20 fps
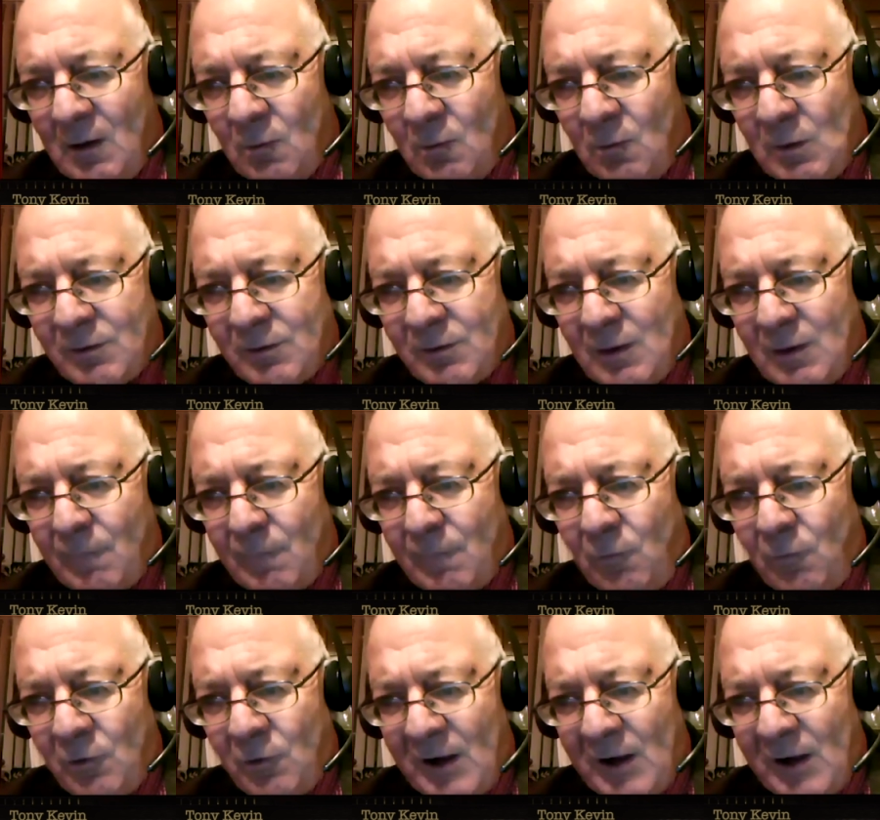with uh,
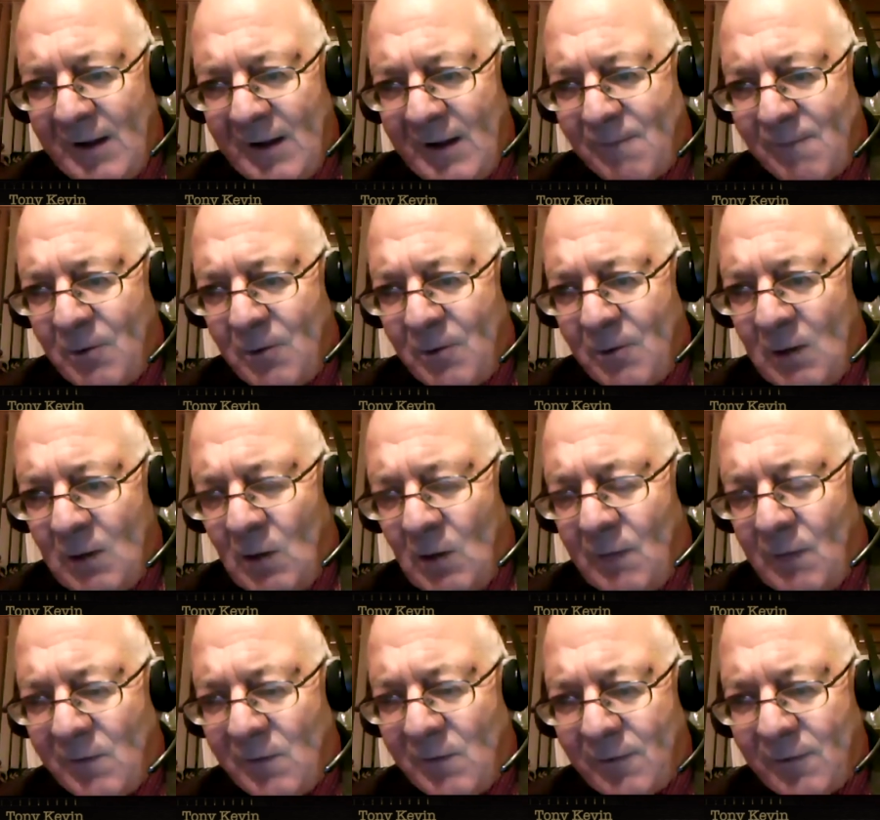four days pre
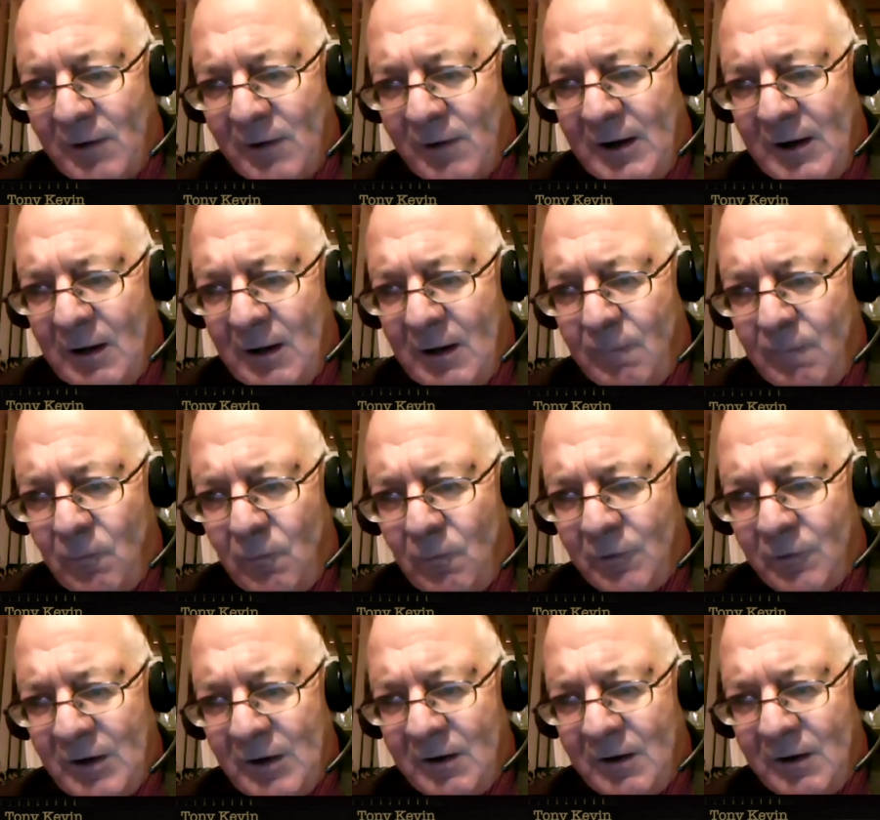arrival screening and
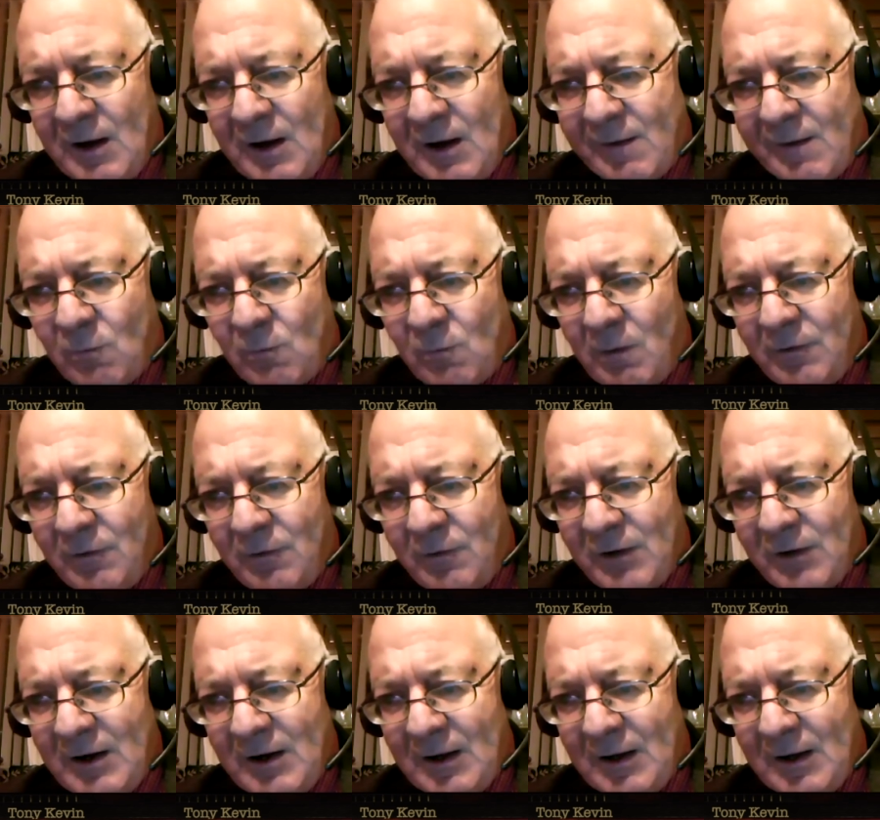14 days
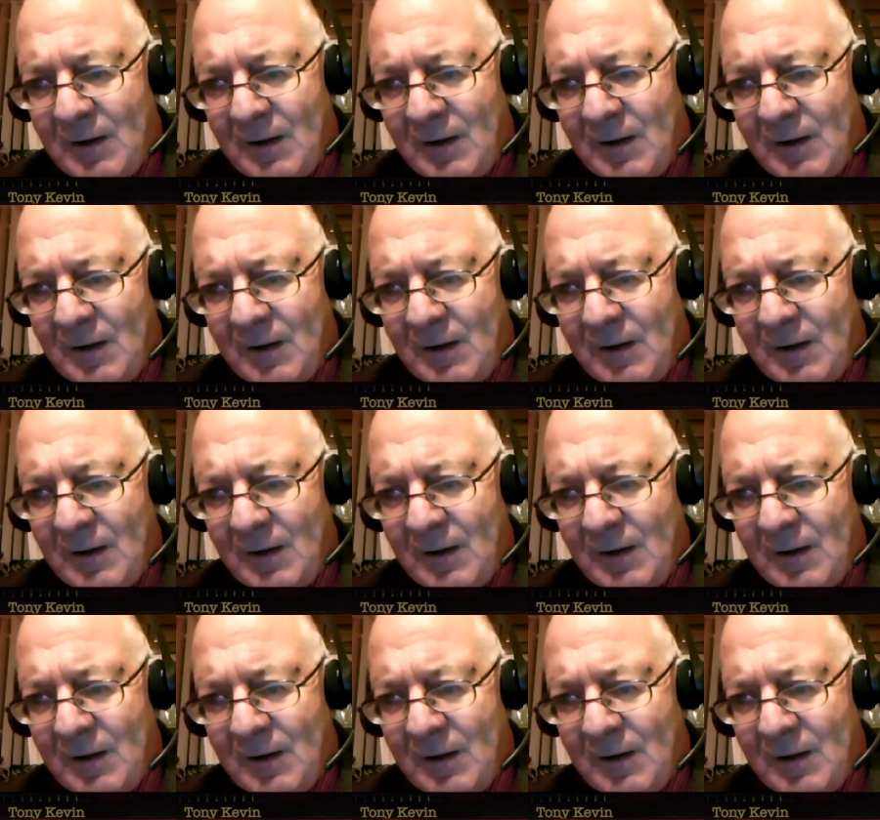quarantining.